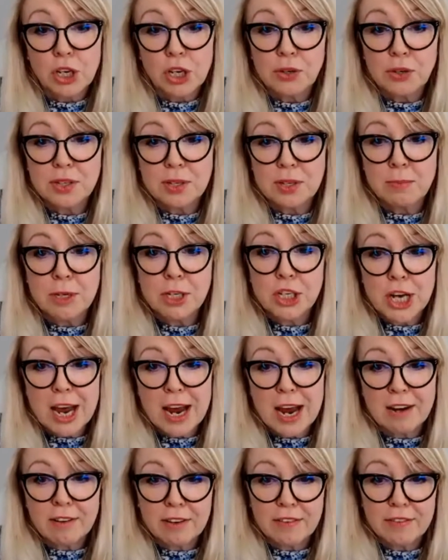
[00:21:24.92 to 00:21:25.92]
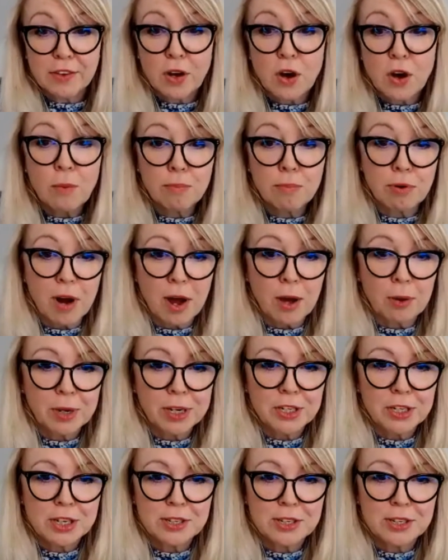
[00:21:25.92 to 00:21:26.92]
used to be chair of COPRA,
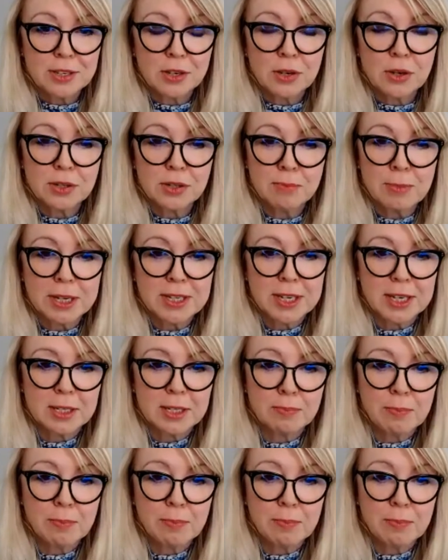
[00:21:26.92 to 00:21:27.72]
which is the Cosmetics,